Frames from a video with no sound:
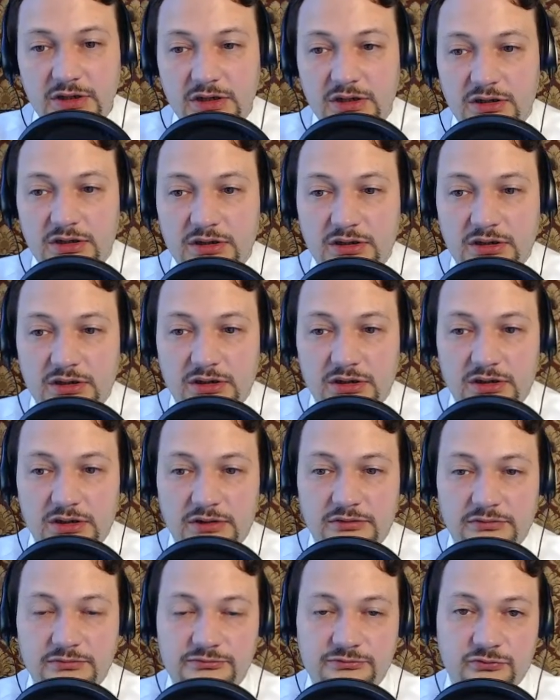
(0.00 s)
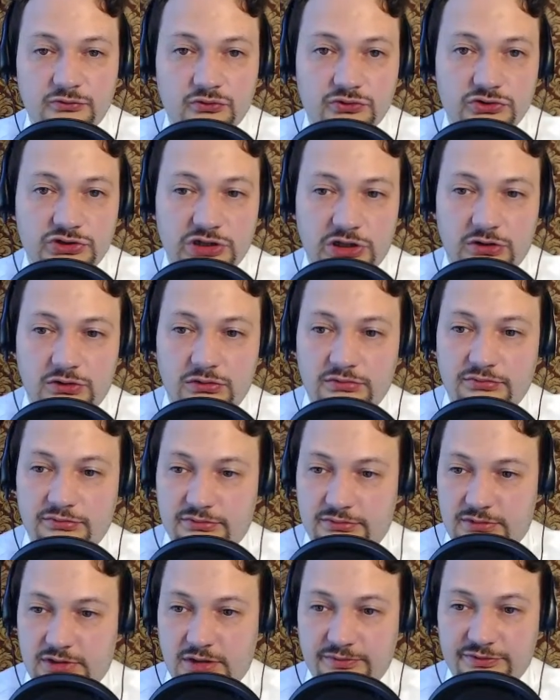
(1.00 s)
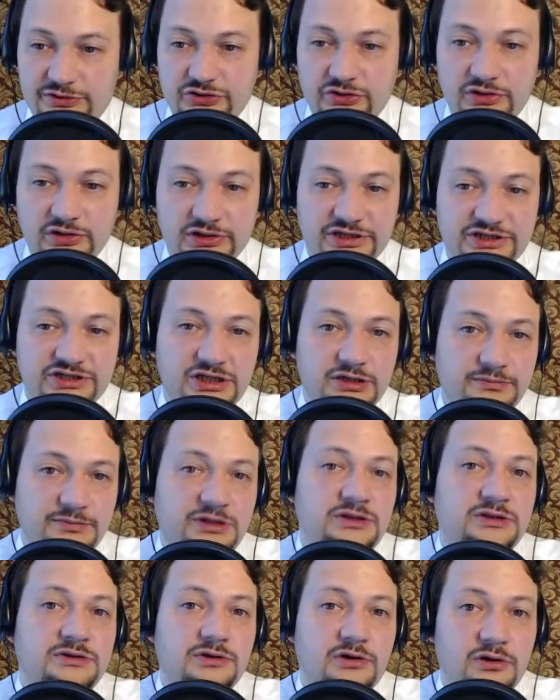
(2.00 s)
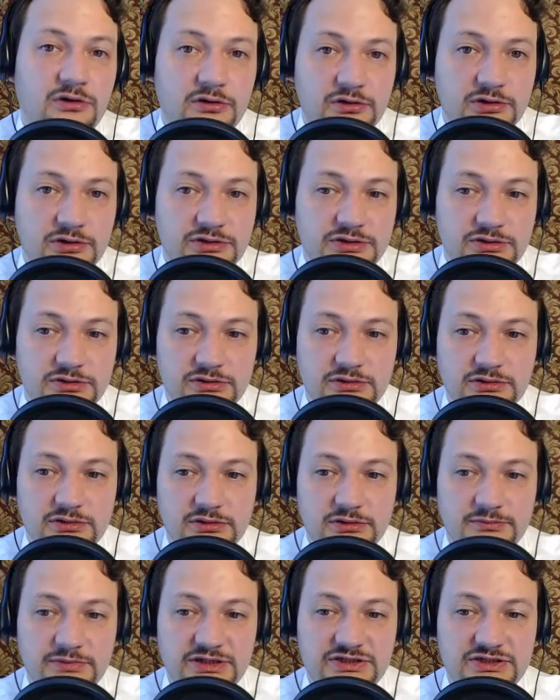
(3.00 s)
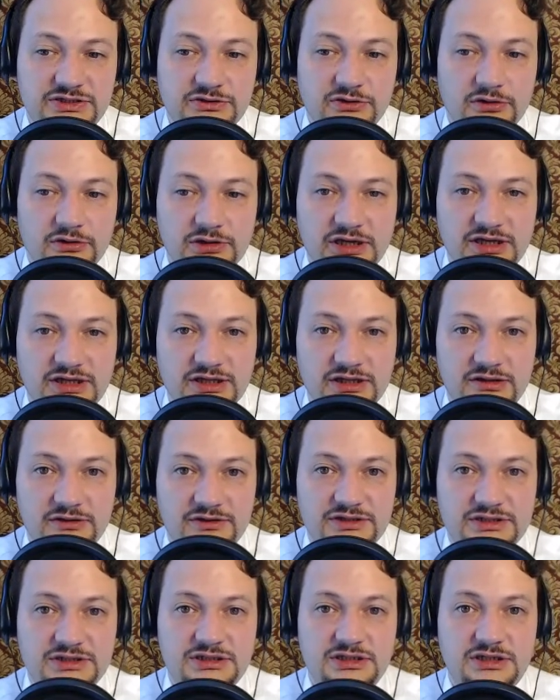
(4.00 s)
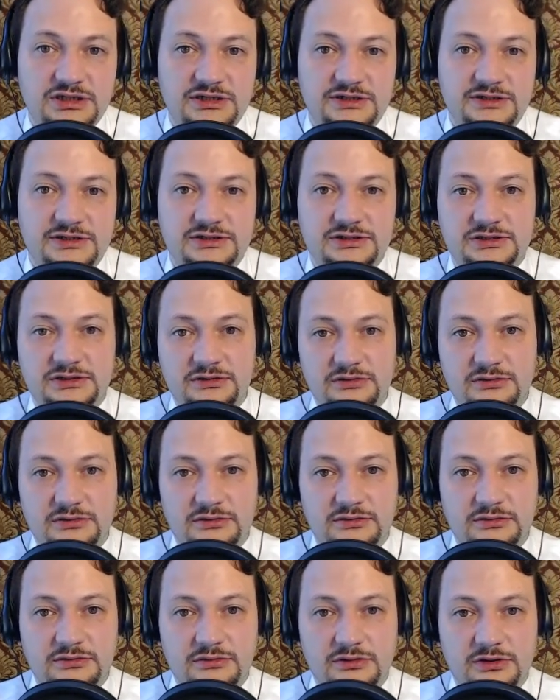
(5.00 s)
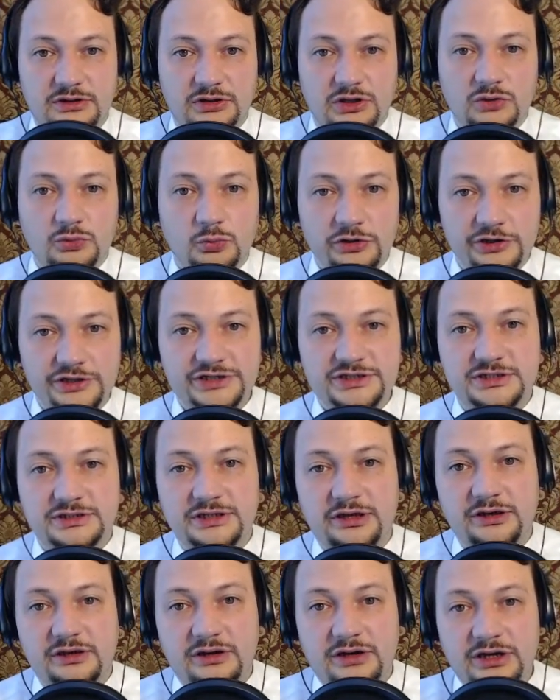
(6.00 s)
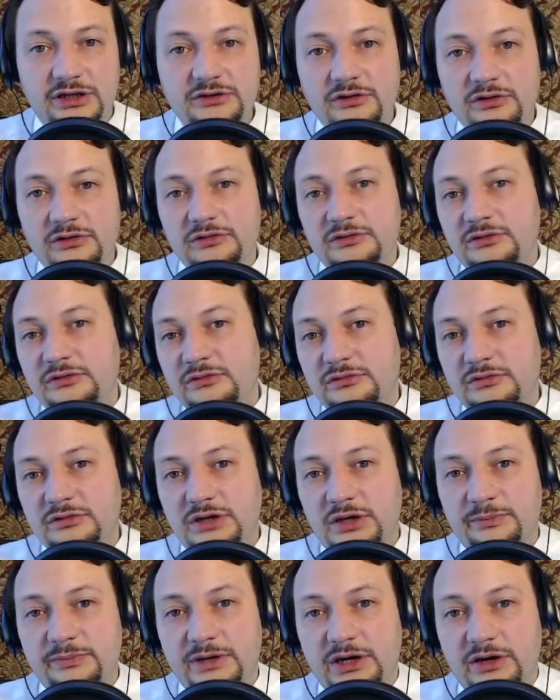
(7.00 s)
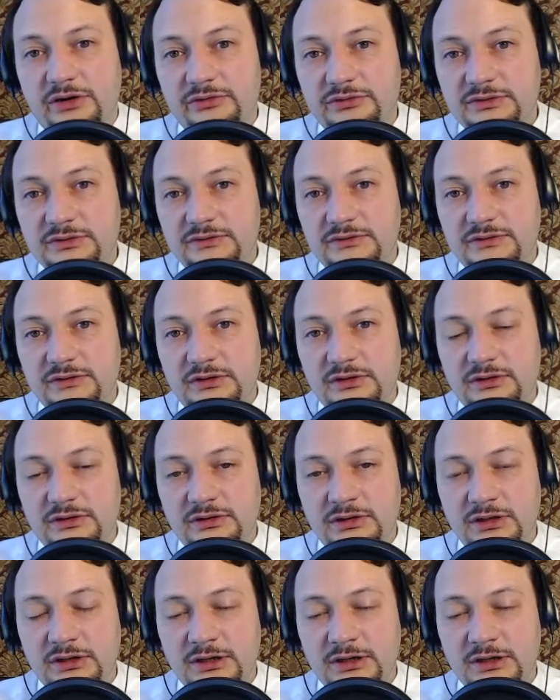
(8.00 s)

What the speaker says: So Amazon Elastic Beanstalk, this is it works like I told you about the